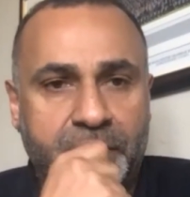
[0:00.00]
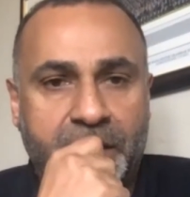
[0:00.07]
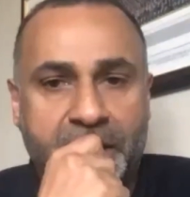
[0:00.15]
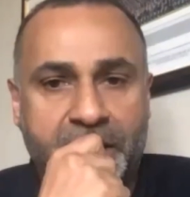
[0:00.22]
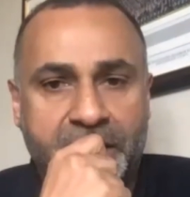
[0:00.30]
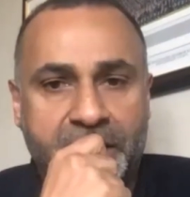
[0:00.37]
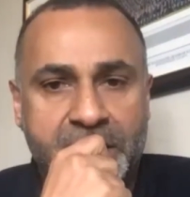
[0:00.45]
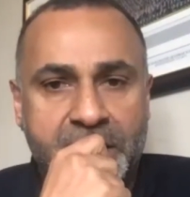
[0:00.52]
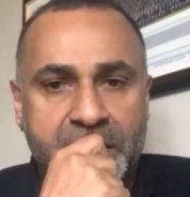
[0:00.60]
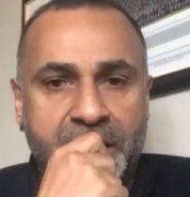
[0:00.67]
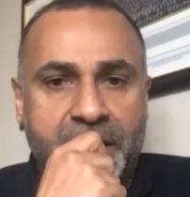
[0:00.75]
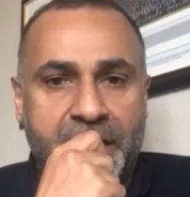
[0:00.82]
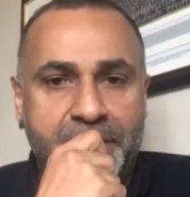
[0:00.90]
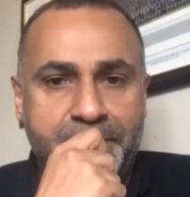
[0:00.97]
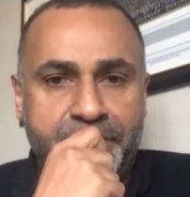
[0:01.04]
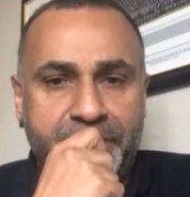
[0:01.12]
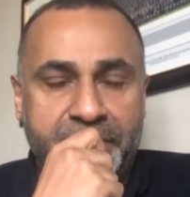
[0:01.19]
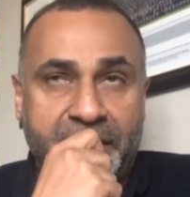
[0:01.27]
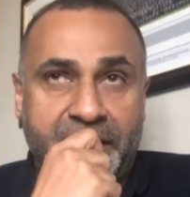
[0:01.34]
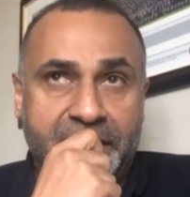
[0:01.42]
Yeah. And
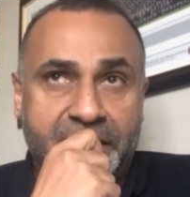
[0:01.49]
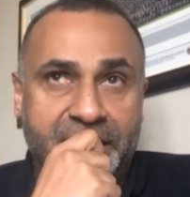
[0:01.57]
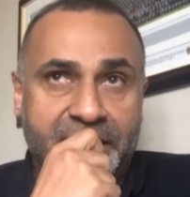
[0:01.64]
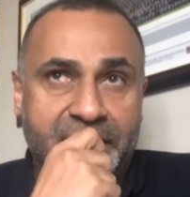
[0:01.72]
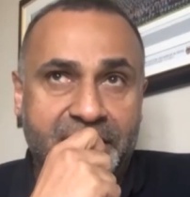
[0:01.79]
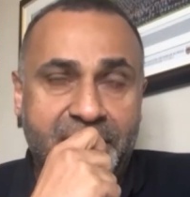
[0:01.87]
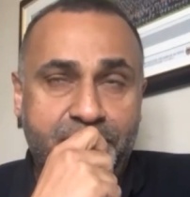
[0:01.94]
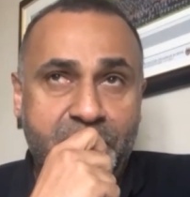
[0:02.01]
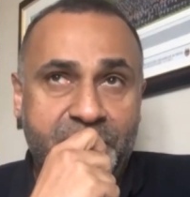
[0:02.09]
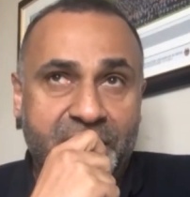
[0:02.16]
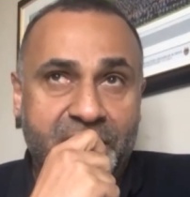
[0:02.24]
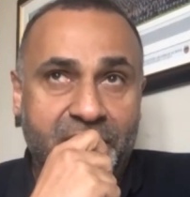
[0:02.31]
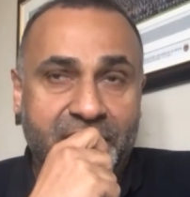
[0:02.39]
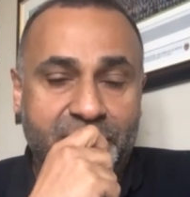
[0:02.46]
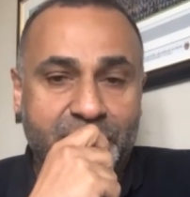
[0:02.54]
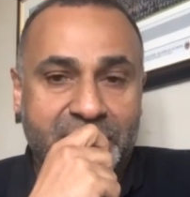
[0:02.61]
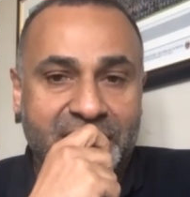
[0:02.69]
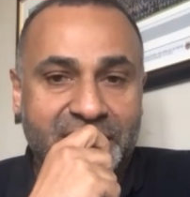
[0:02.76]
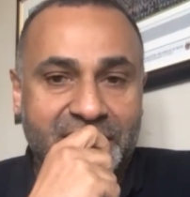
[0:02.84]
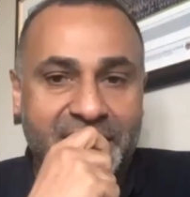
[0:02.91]
then moving on, I would
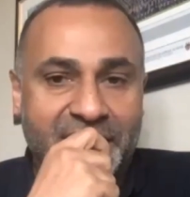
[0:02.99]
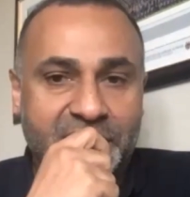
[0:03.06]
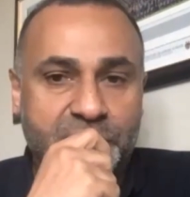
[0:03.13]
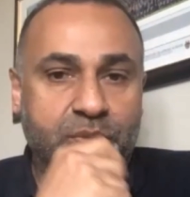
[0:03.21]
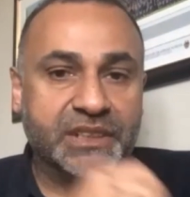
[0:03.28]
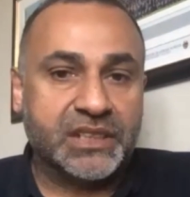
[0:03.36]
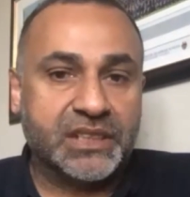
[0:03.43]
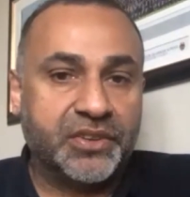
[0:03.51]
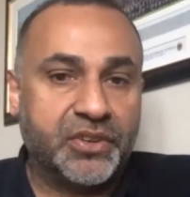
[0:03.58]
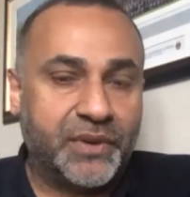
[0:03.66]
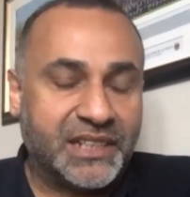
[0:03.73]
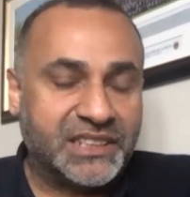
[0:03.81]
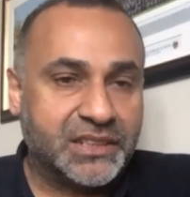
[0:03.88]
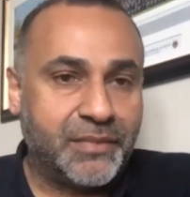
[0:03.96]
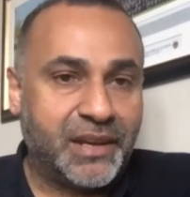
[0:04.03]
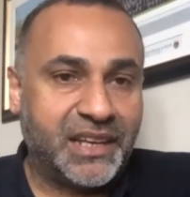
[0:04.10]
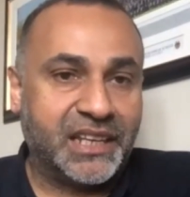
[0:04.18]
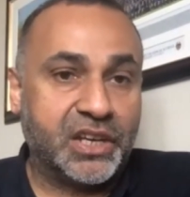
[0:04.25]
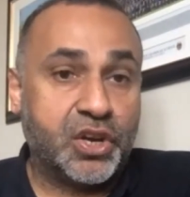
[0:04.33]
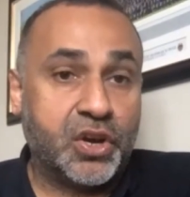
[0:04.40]
think the next one is
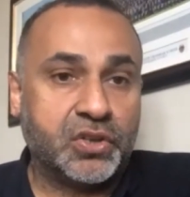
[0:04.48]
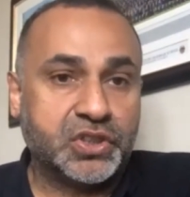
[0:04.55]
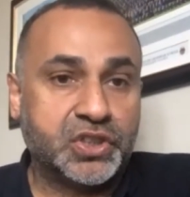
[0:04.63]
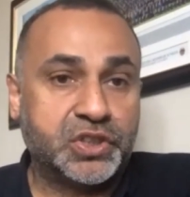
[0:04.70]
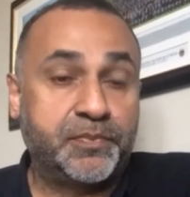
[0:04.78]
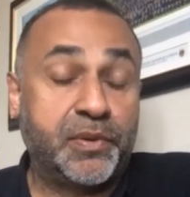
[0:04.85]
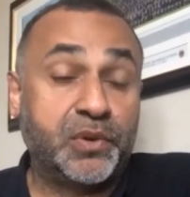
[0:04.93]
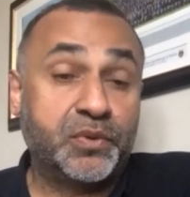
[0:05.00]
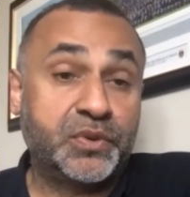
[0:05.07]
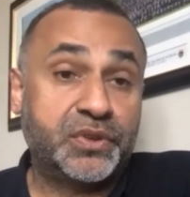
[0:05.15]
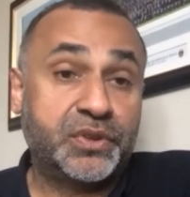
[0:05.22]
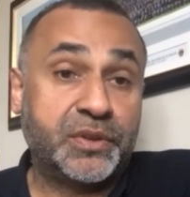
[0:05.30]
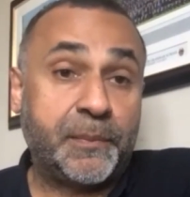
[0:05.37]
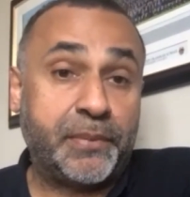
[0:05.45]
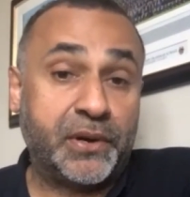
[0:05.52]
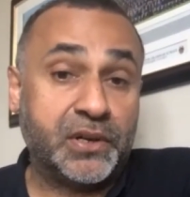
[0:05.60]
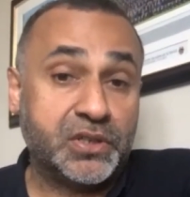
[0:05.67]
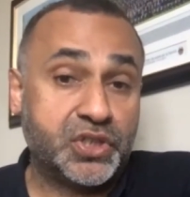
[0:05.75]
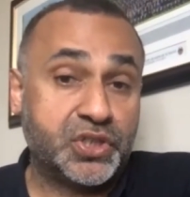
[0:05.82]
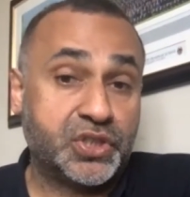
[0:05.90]
underestimating costs, both the
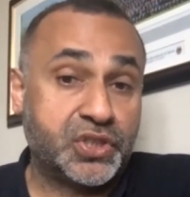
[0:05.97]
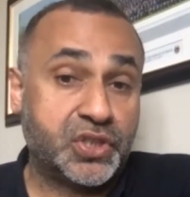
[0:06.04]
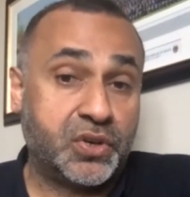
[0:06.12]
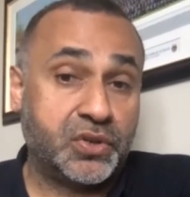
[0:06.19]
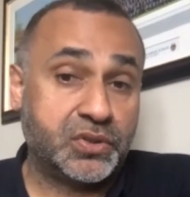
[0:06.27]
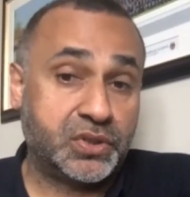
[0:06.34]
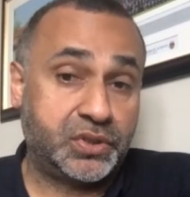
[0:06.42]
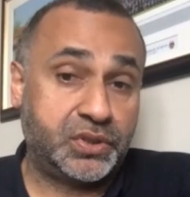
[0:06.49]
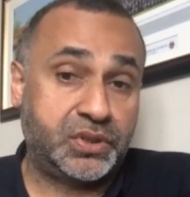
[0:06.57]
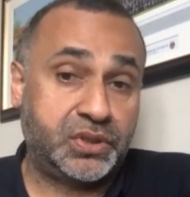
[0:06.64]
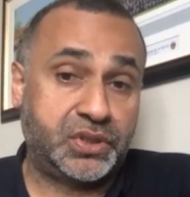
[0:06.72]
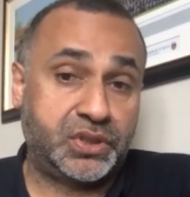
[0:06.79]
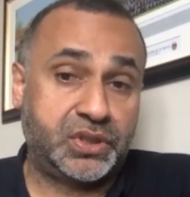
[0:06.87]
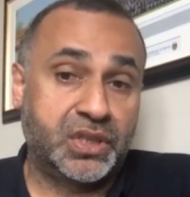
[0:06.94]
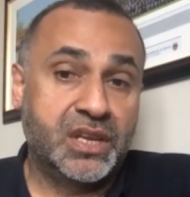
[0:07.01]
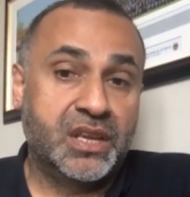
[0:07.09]
purchase costs,